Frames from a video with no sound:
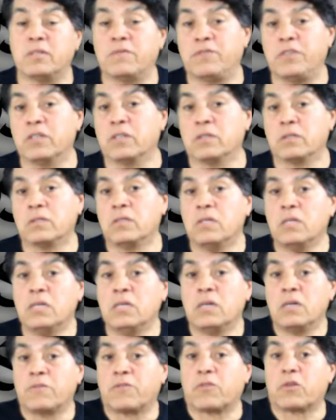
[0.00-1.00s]
in the field
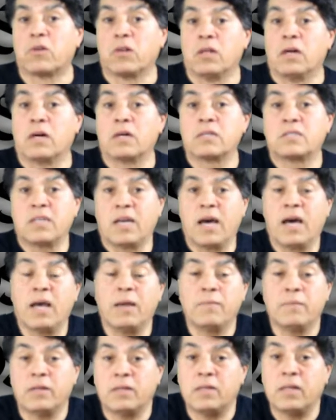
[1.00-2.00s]
for a long
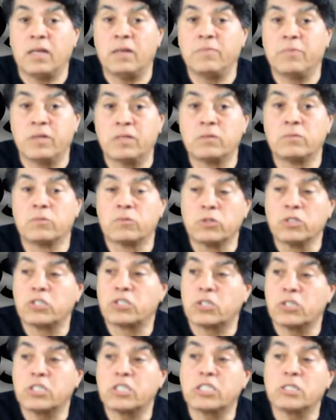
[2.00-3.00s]
time, and they've been
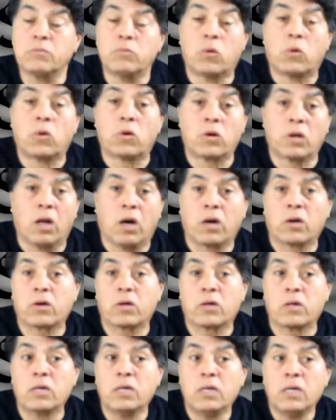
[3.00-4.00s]
researching more
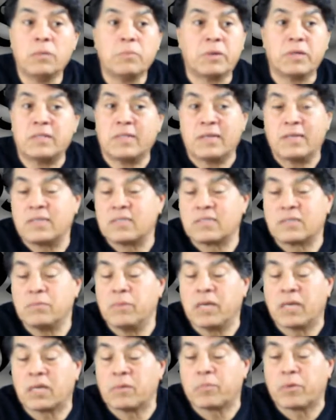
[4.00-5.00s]
longer. But that doesn't
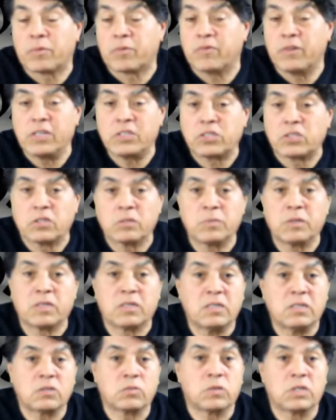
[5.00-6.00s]
make them professional,
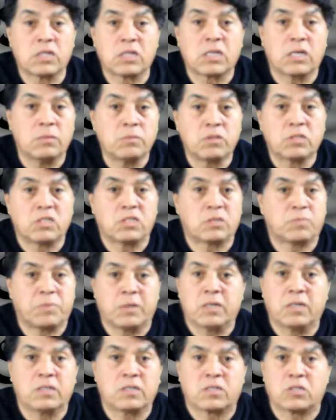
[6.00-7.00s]
because when it comes to
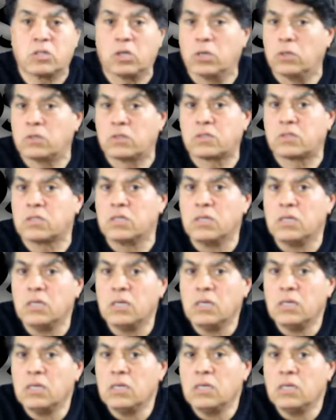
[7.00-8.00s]
spirits and ghosts,
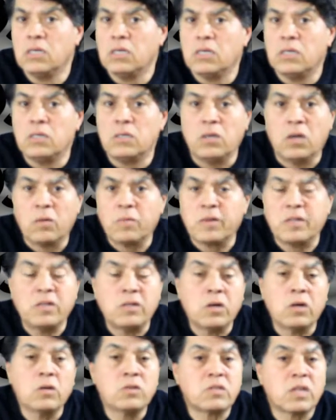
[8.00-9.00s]
nobody
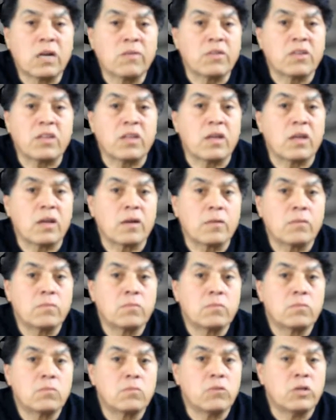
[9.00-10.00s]
knows everything.
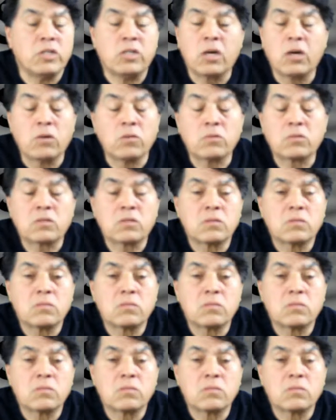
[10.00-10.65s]
We don't.